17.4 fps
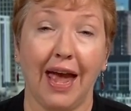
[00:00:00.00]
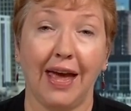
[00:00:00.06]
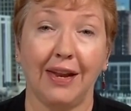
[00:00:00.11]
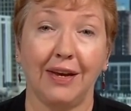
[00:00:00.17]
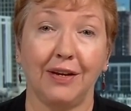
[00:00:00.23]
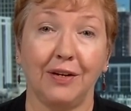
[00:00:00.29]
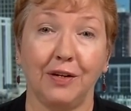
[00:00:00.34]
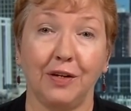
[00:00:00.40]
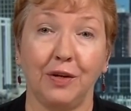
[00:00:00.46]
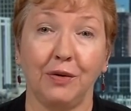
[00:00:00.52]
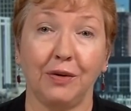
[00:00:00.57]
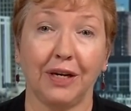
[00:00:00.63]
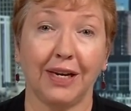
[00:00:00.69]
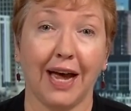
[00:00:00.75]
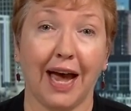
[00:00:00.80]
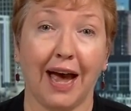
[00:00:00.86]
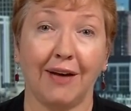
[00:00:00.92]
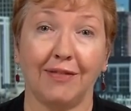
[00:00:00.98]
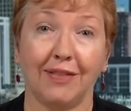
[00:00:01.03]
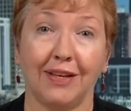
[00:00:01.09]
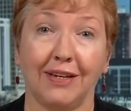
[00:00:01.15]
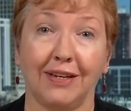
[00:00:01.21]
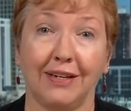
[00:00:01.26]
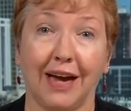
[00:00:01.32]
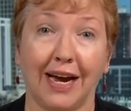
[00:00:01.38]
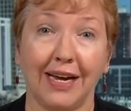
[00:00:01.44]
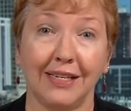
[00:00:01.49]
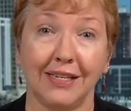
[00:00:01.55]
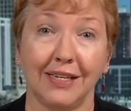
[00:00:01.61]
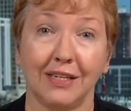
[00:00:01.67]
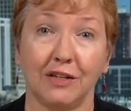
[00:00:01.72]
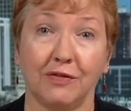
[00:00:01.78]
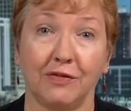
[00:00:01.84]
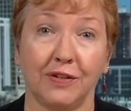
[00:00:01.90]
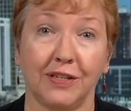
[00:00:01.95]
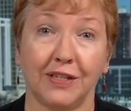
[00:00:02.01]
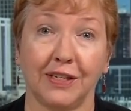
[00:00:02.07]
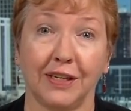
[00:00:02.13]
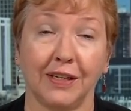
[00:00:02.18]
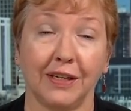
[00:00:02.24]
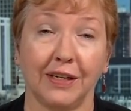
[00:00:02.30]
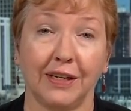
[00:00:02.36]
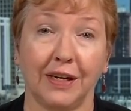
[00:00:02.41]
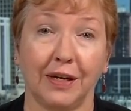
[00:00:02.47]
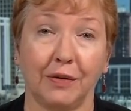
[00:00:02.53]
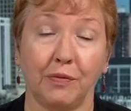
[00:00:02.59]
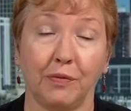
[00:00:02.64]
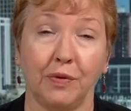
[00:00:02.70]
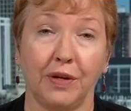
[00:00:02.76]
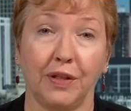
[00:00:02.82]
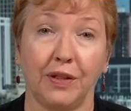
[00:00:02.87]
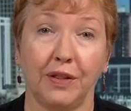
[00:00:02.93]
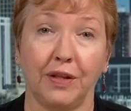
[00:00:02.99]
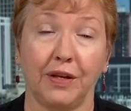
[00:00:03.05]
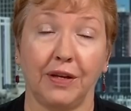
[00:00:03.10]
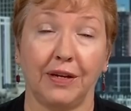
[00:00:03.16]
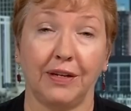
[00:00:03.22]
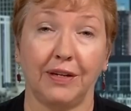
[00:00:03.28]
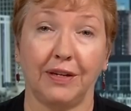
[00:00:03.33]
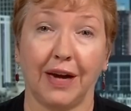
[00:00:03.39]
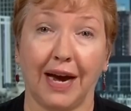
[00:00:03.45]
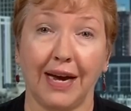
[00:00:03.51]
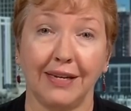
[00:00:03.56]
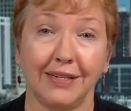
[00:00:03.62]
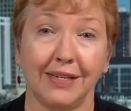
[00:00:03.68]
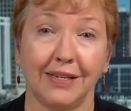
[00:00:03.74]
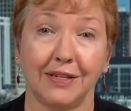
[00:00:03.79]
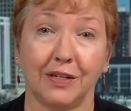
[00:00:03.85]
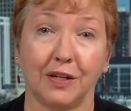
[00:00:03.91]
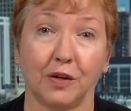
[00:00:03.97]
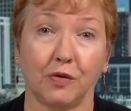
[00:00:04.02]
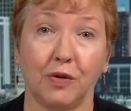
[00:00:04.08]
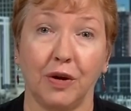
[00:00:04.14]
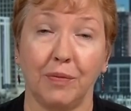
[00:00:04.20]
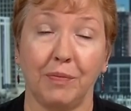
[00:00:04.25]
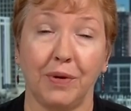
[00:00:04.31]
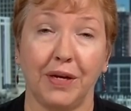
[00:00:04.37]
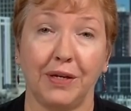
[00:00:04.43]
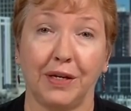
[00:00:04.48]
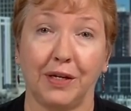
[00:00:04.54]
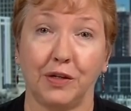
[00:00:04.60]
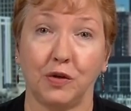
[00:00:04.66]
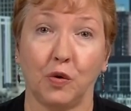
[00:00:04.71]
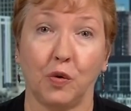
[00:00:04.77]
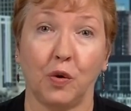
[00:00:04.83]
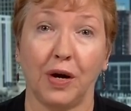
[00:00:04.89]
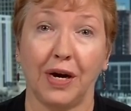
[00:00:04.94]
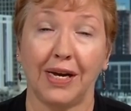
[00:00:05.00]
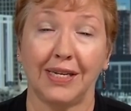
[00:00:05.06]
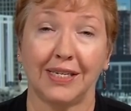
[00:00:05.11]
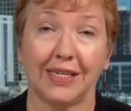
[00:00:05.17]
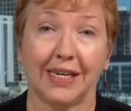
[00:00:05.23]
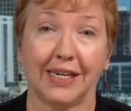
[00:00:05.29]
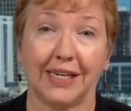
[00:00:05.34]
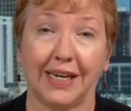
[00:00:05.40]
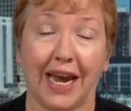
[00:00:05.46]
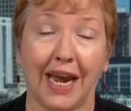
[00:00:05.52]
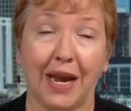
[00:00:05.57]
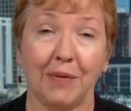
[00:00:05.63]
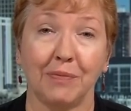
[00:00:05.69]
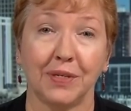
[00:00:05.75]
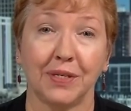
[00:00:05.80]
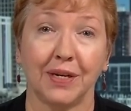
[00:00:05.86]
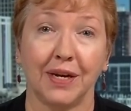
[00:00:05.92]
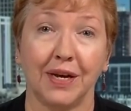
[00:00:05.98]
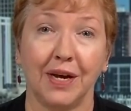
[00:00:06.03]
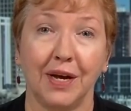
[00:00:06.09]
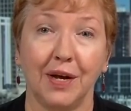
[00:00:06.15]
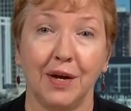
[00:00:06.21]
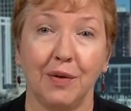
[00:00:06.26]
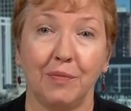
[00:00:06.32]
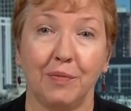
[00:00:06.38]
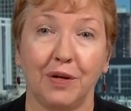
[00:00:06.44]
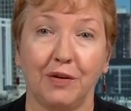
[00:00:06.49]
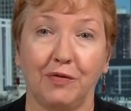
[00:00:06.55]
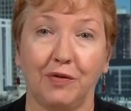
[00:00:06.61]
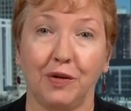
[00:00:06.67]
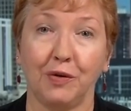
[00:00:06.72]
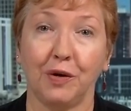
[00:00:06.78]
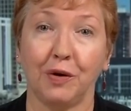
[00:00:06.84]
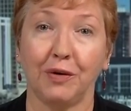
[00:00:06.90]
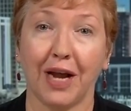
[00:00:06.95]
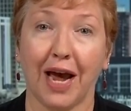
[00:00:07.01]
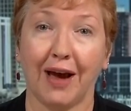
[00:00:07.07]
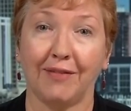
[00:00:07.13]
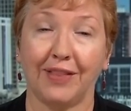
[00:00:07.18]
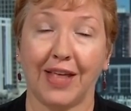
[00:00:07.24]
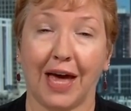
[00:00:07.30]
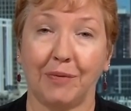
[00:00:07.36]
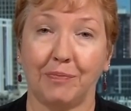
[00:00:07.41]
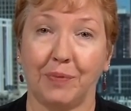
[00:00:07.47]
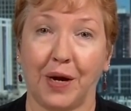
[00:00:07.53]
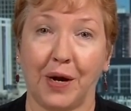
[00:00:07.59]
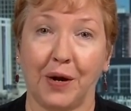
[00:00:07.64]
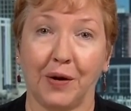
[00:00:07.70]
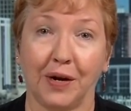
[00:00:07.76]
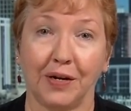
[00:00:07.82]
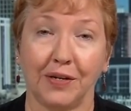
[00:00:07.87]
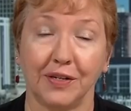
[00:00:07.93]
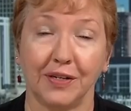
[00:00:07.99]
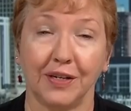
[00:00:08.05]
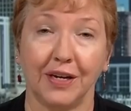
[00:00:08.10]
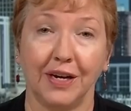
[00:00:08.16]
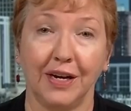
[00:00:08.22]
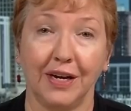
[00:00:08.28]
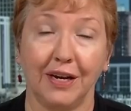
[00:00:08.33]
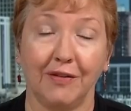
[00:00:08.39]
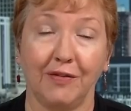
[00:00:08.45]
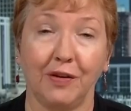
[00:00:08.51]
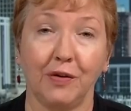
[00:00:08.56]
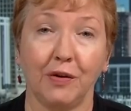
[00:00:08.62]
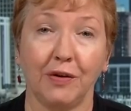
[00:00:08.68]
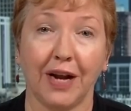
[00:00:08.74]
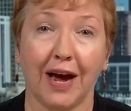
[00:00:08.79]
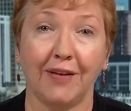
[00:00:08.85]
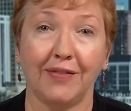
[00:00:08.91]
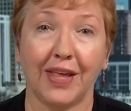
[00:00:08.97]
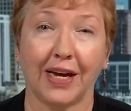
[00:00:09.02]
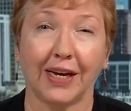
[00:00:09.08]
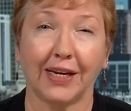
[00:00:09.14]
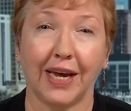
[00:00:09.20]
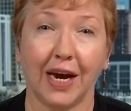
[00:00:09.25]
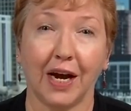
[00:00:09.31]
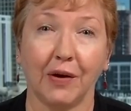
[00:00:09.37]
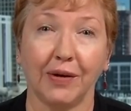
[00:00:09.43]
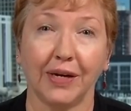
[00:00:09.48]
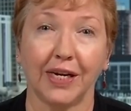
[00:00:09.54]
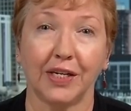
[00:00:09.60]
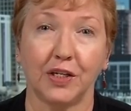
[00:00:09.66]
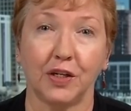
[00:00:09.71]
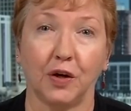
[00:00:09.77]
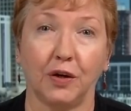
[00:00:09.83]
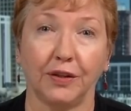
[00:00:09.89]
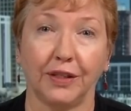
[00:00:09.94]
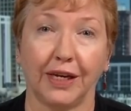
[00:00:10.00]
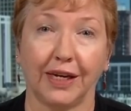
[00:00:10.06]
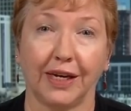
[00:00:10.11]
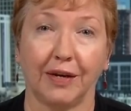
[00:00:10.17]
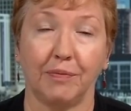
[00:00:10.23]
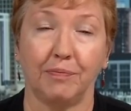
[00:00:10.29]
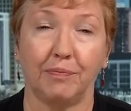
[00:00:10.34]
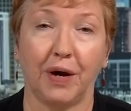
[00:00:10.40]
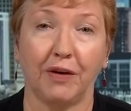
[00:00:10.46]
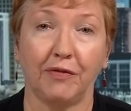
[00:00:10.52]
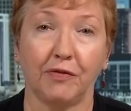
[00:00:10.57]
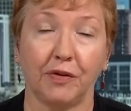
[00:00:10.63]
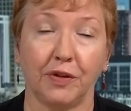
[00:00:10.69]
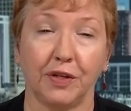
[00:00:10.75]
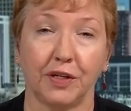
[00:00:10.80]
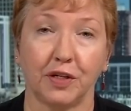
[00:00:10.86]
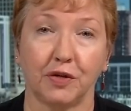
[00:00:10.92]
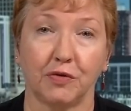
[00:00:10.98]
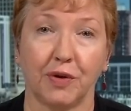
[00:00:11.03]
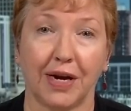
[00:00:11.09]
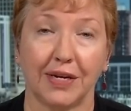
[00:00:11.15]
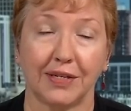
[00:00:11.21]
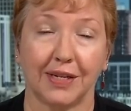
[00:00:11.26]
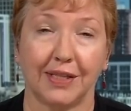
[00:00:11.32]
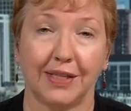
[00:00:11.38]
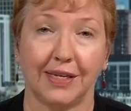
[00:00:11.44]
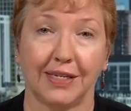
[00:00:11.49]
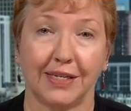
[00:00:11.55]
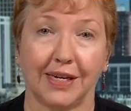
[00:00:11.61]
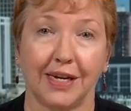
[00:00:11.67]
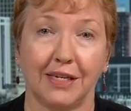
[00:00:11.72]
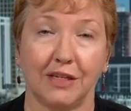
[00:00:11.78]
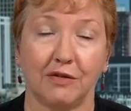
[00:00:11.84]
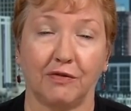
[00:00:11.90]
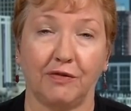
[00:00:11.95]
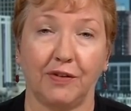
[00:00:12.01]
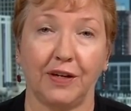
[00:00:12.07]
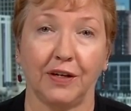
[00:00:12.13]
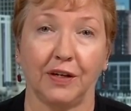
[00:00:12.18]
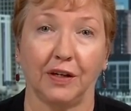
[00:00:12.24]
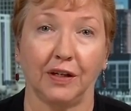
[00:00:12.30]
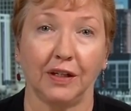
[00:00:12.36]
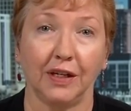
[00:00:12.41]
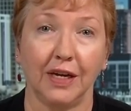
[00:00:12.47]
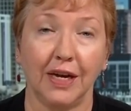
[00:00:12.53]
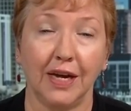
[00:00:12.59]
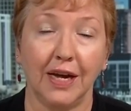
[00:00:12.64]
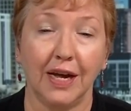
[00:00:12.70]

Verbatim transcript: And you could have the nicest facility with the nicest equipment and toys and games, but if you don't have that parent, if you don't have that caring adult that can buffer the stress that these kids feel,